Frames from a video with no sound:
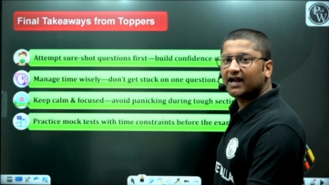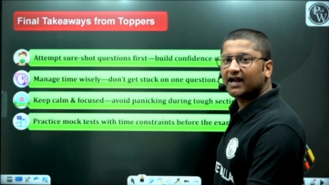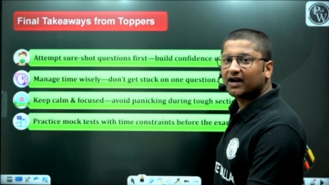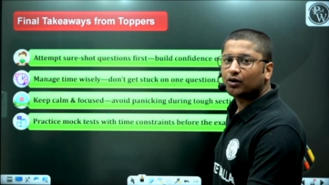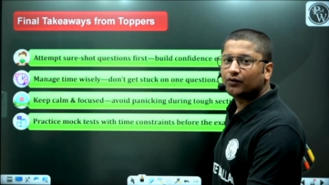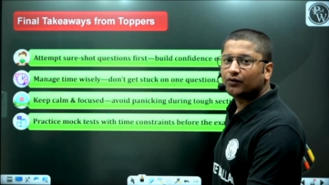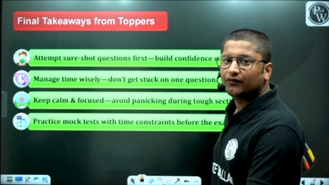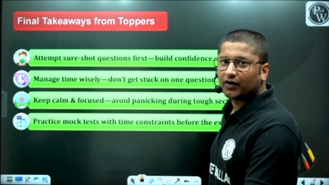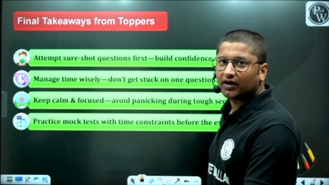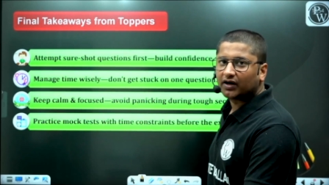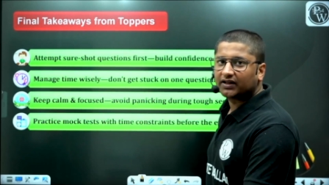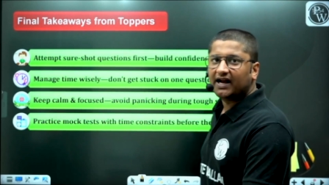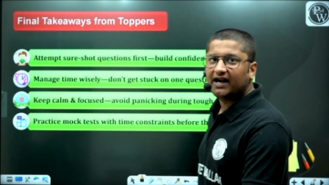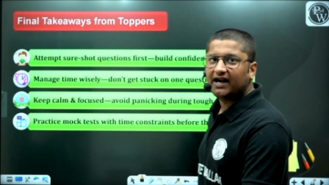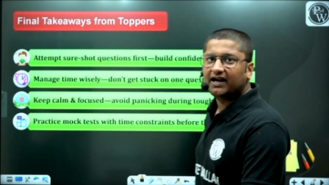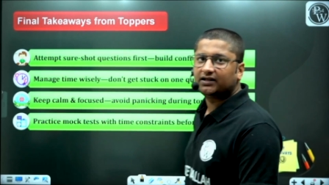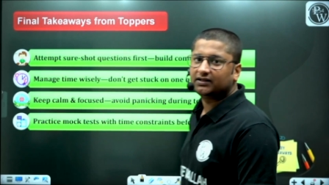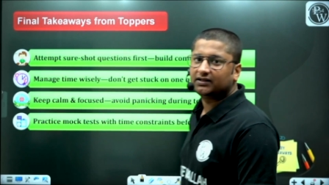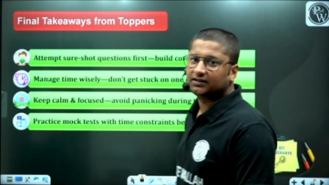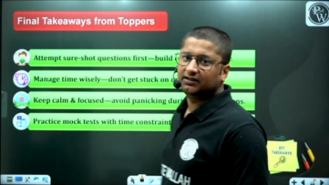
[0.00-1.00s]
for that
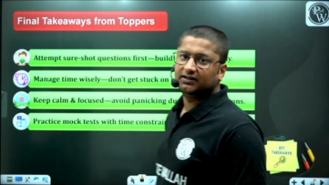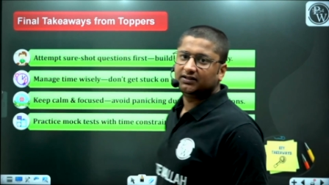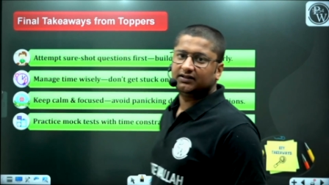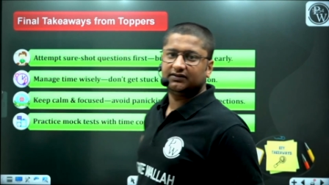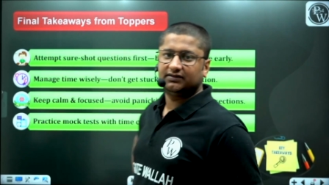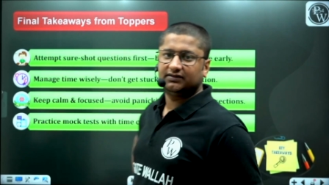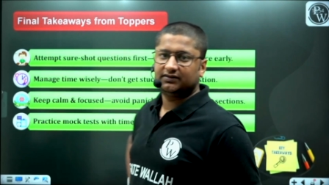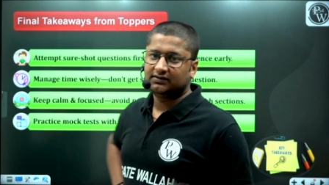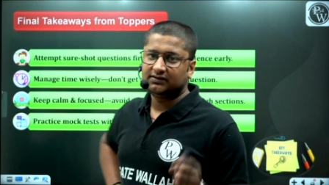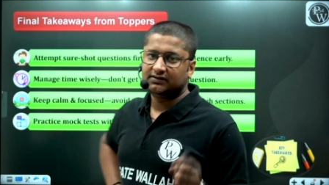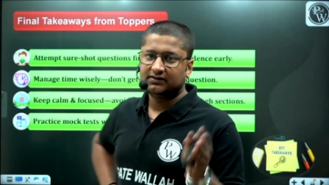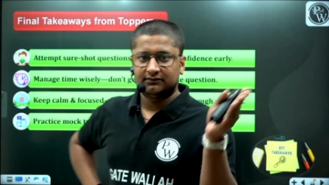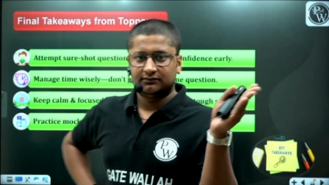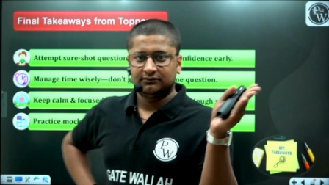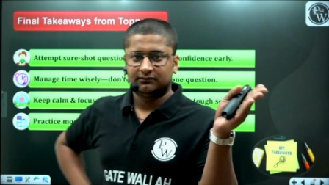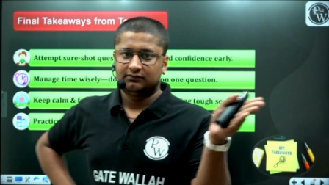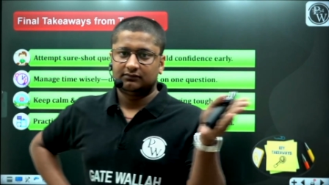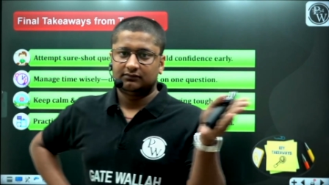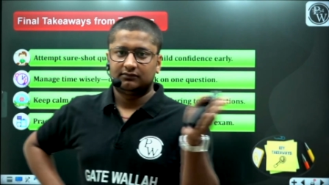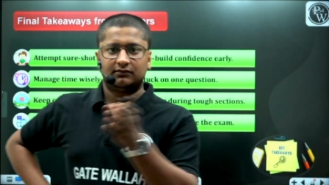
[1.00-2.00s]
uh,
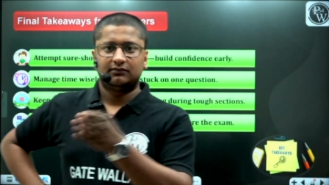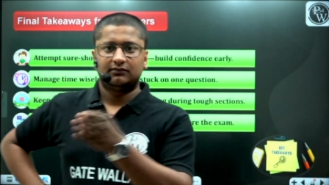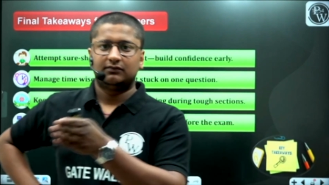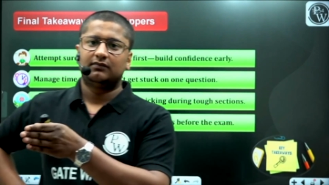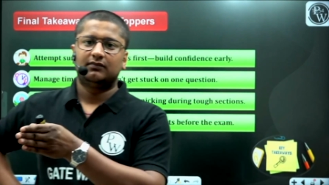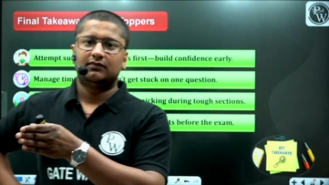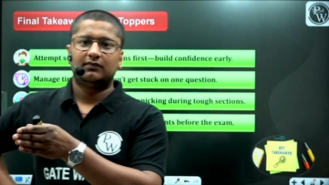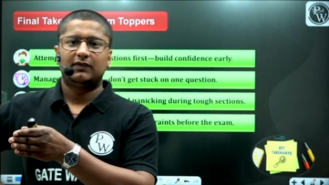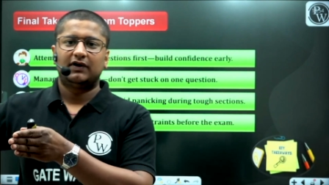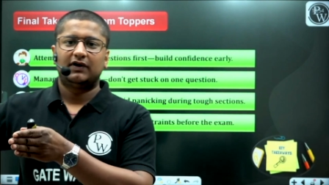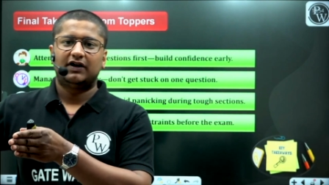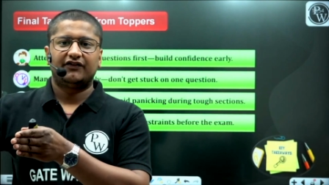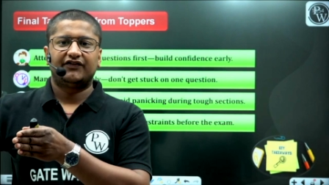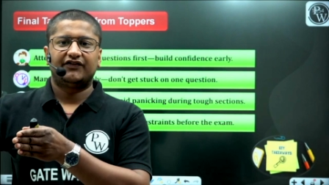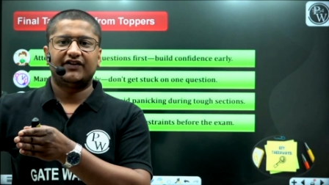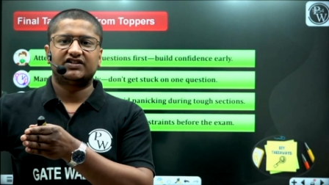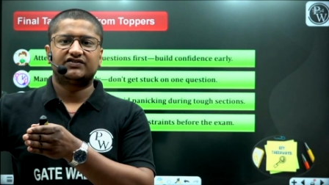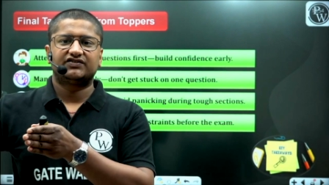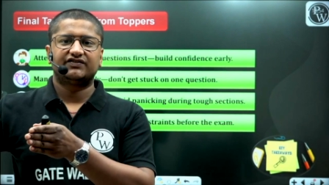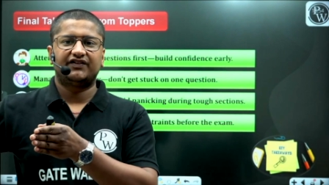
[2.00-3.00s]

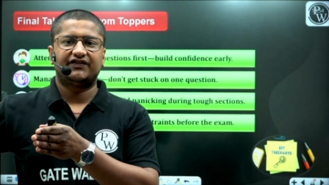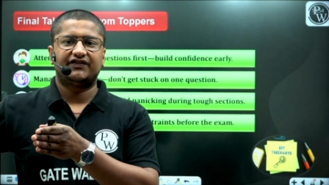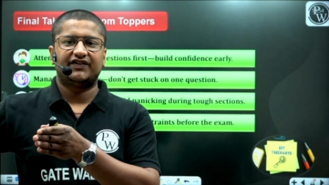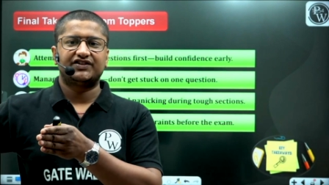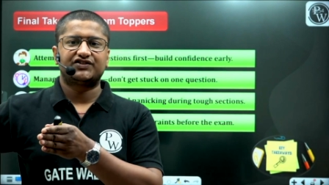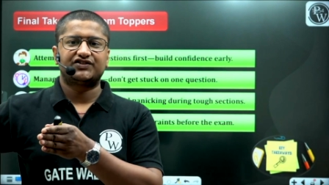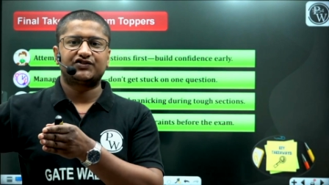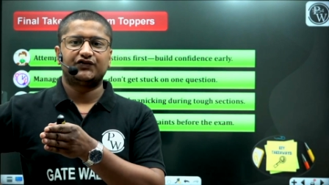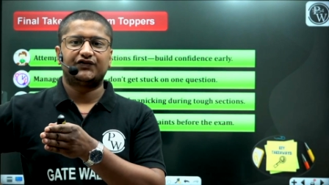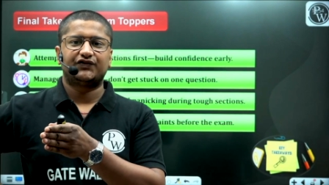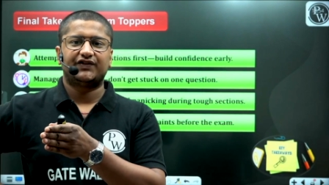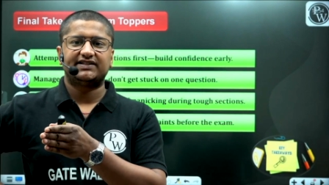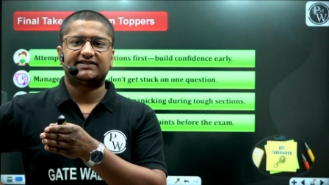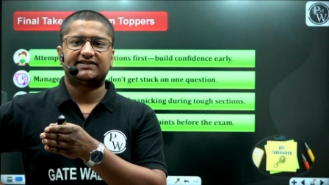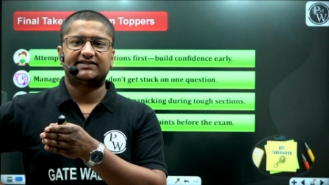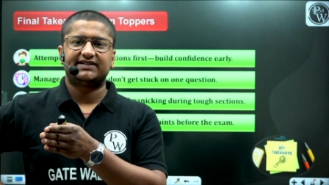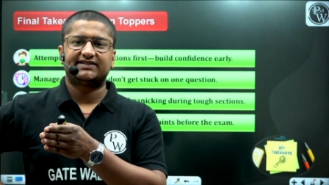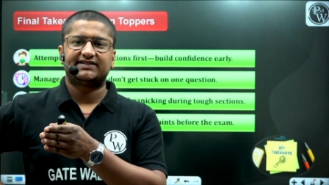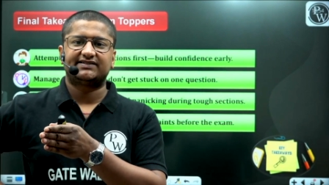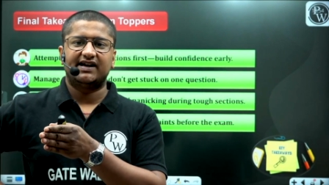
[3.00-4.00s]
phase 1 phase 2 phase 3
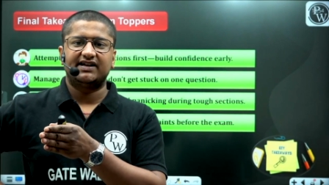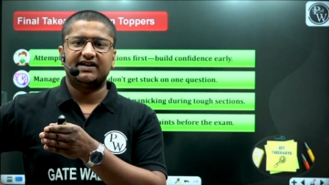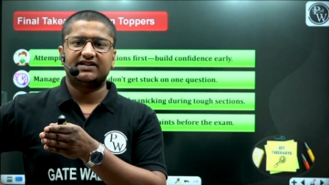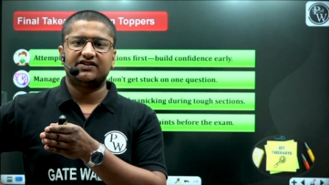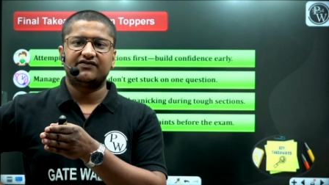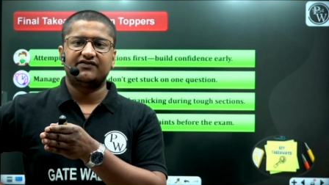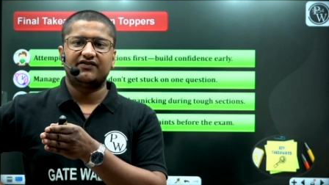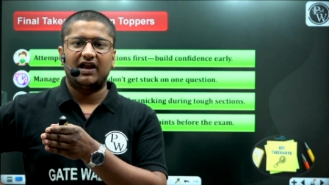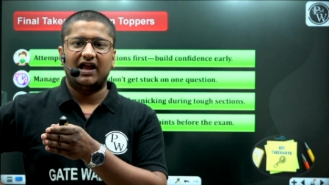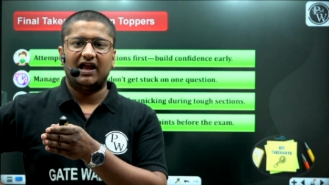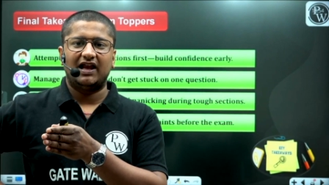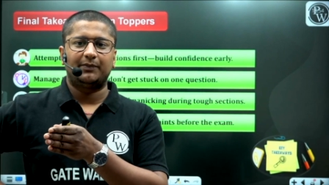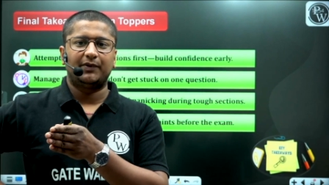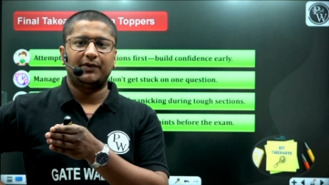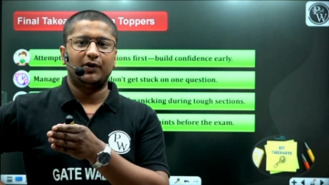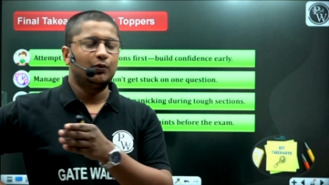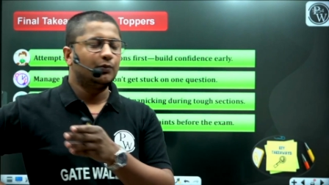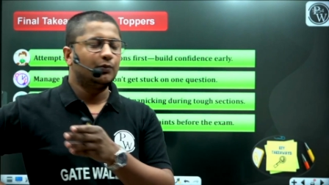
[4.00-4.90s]
strategy will help you